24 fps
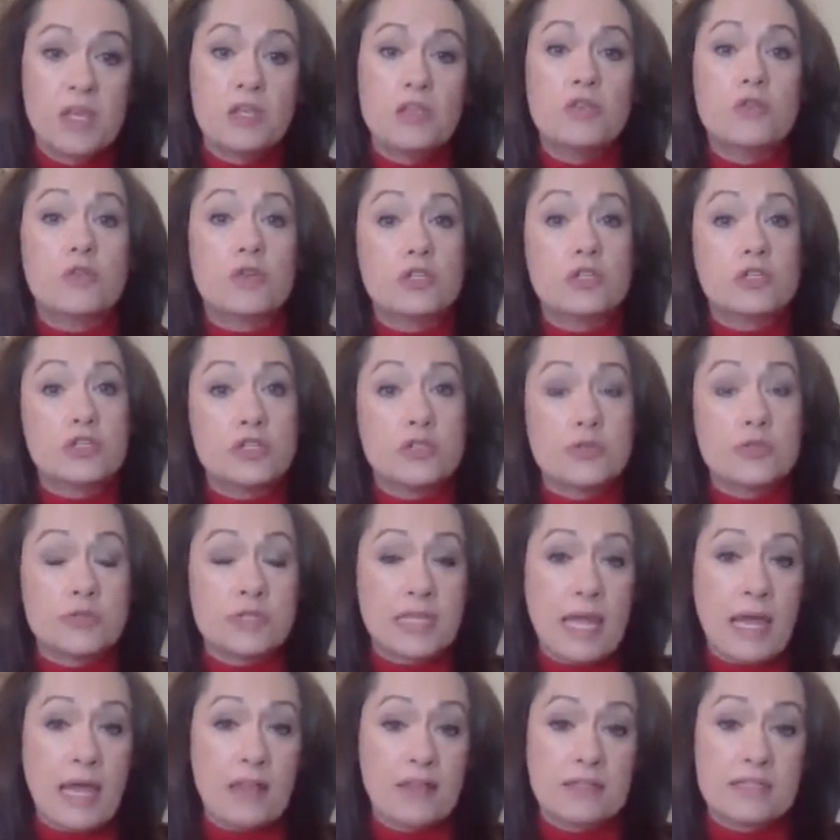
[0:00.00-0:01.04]
You can choose
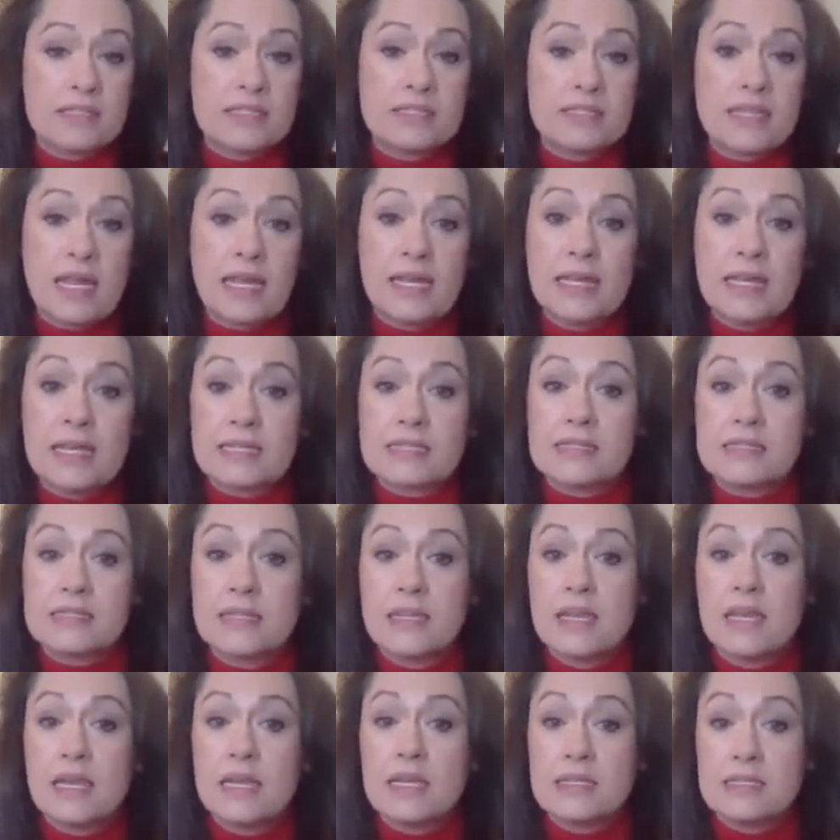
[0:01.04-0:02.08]
calisthenics
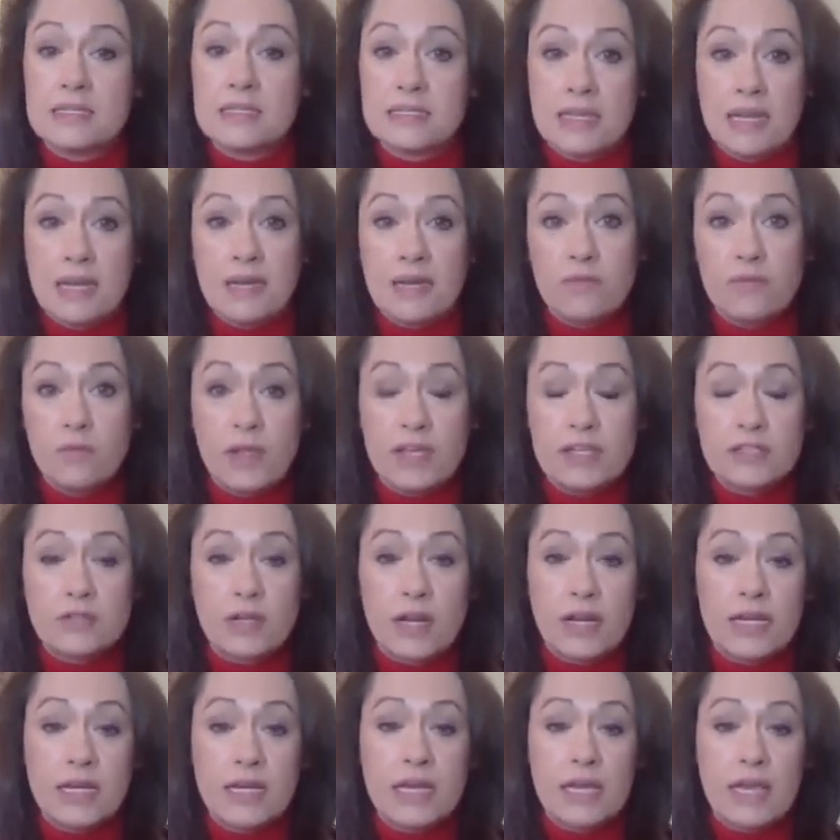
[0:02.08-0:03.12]
instead of weight
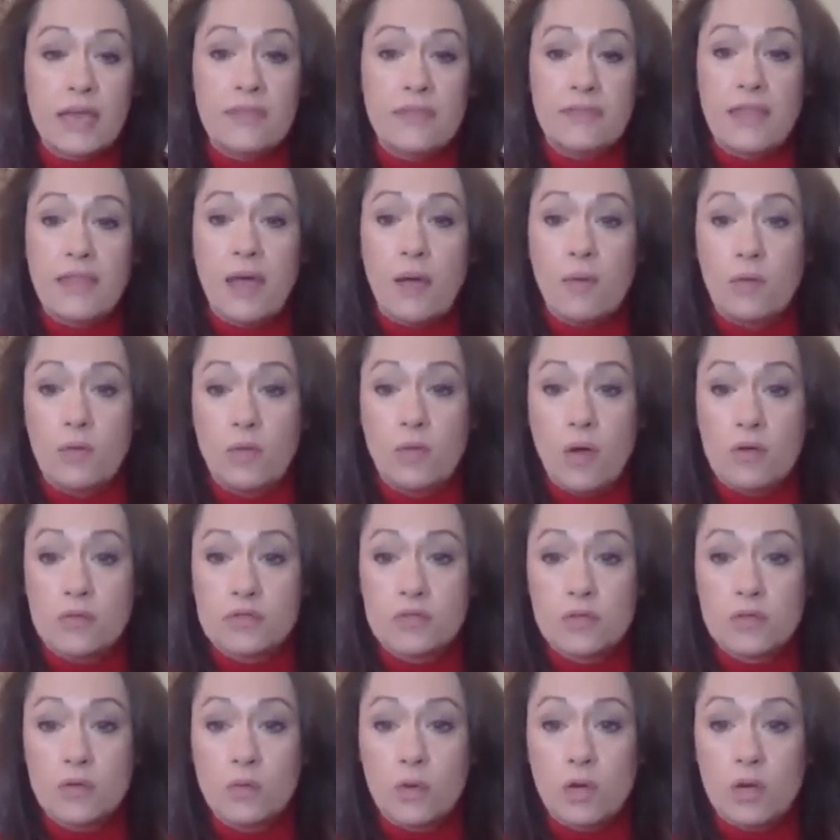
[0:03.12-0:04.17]
training, and that will
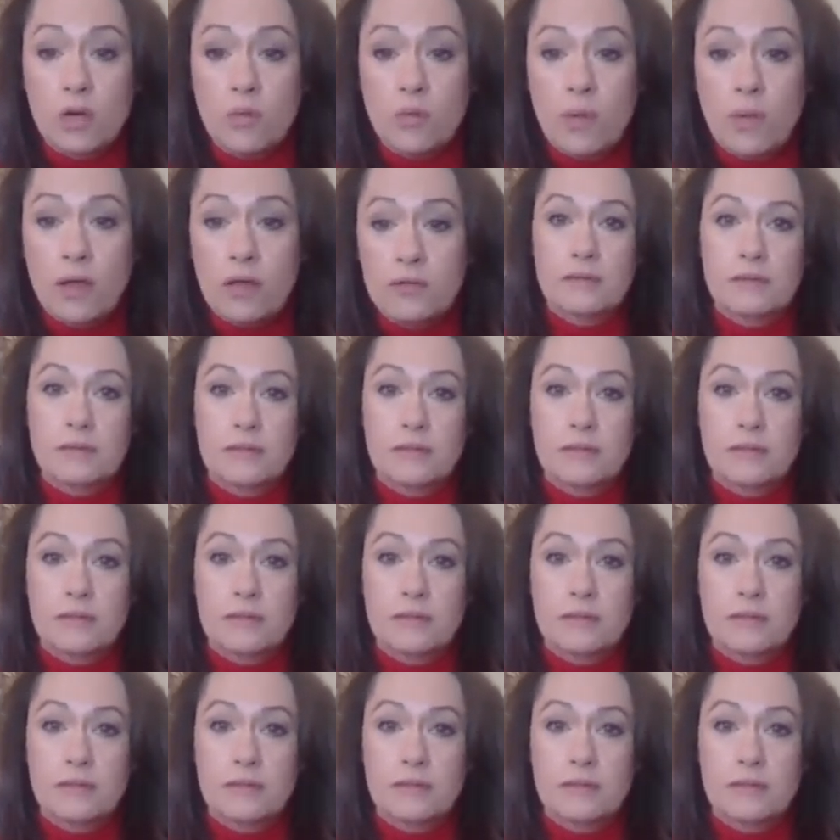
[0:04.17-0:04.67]
also work well.